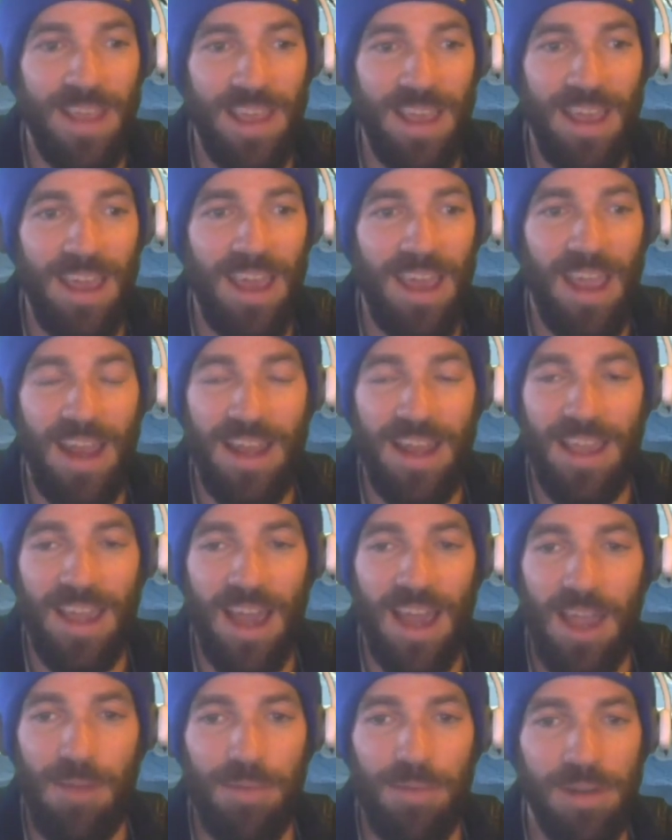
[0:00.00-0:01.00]
any
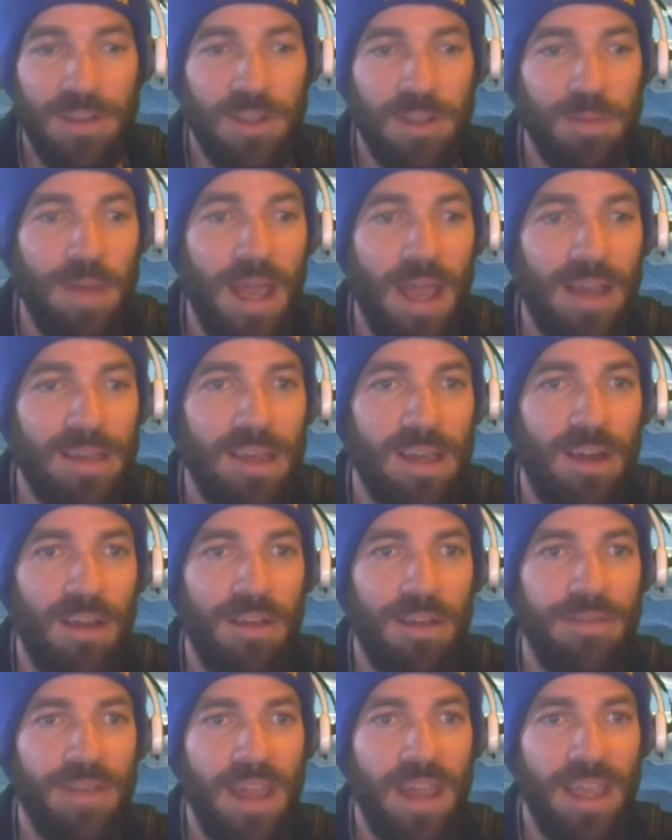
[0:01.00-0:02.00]
guy who puts a smackdown
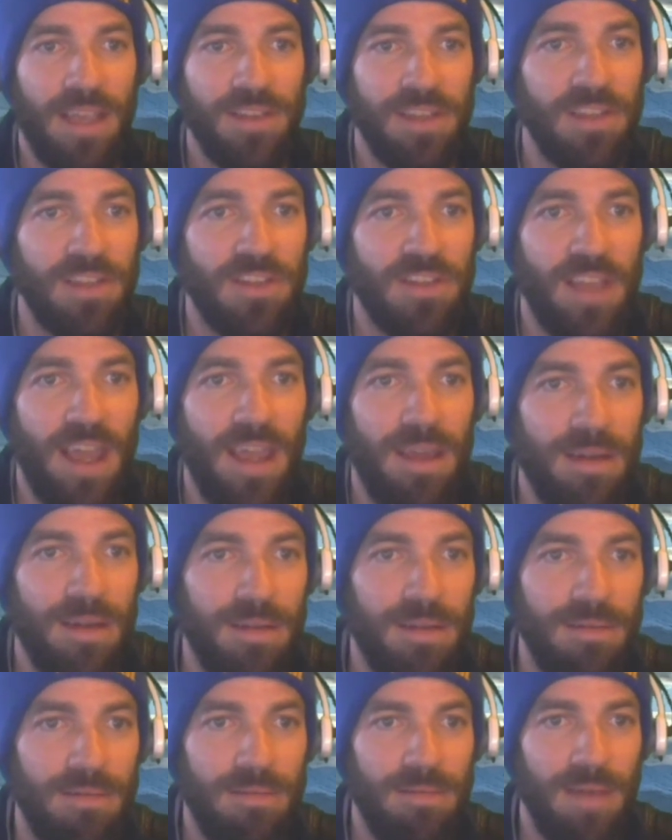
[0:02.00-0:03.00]
on Vegas can stay.
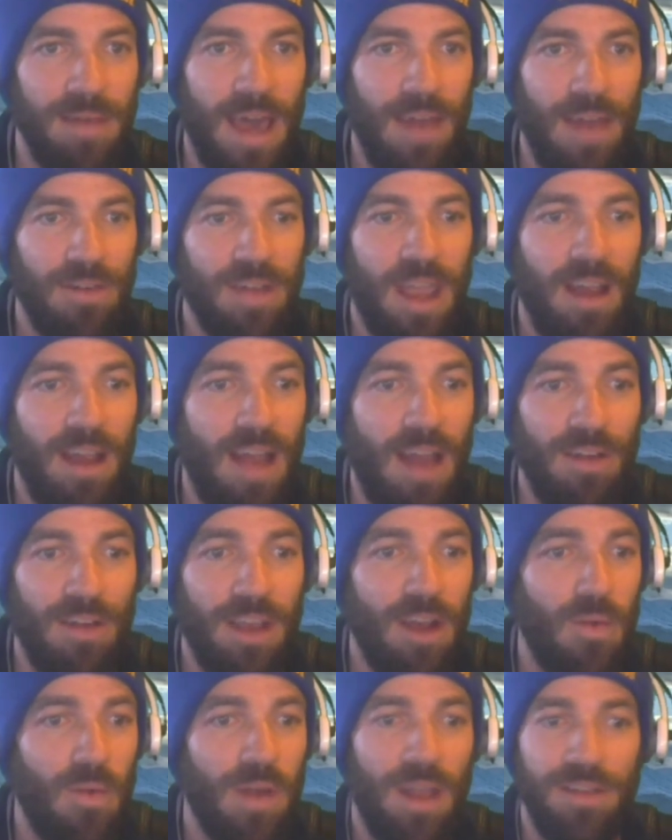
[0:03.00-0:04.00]
I don't care. I don't
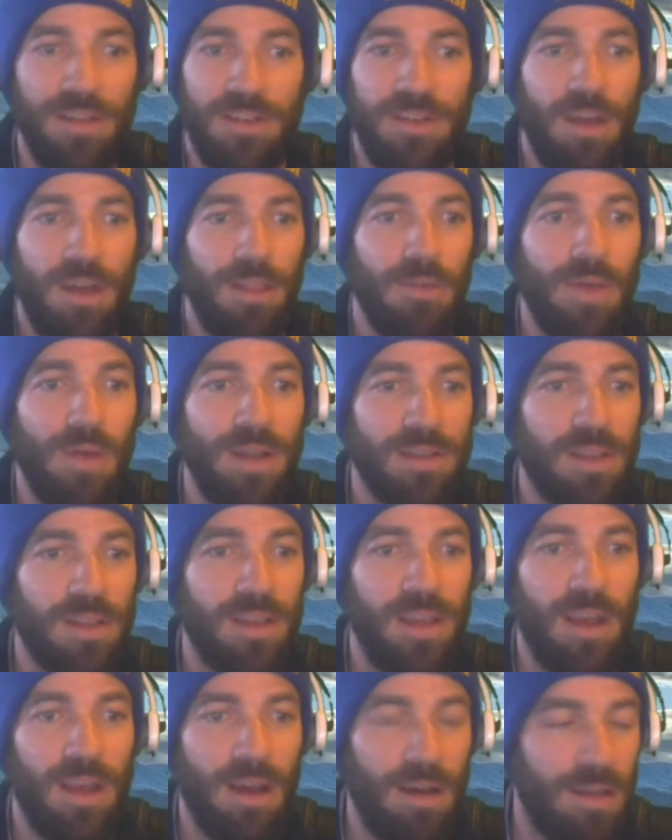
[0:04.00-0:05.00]
care what else you've done the rest of the
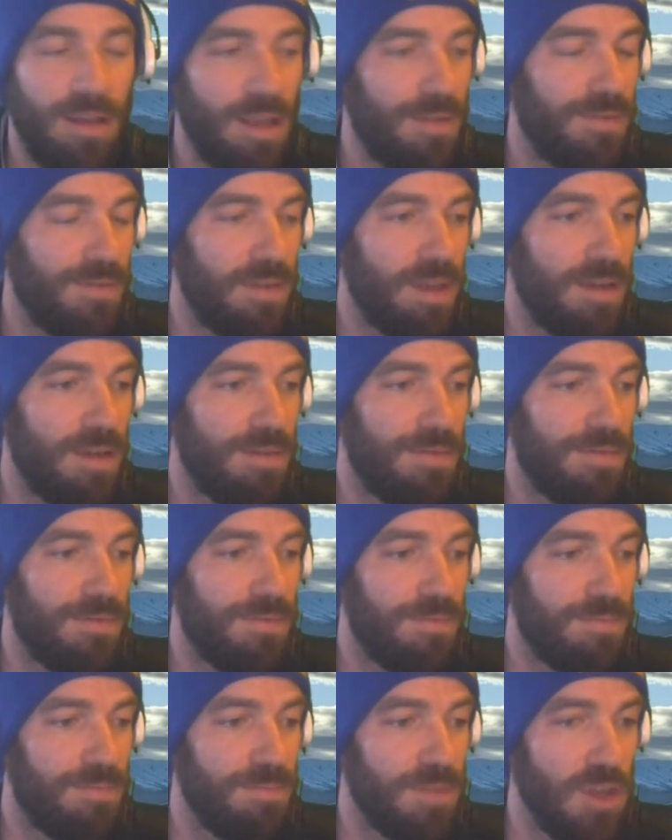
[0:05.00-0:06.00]
year. If
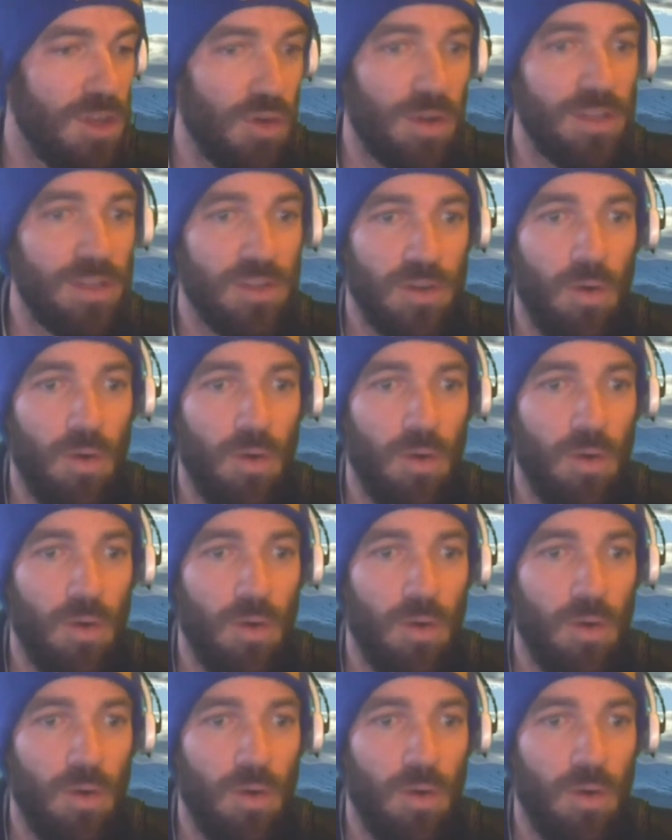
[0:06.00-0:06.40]
you can score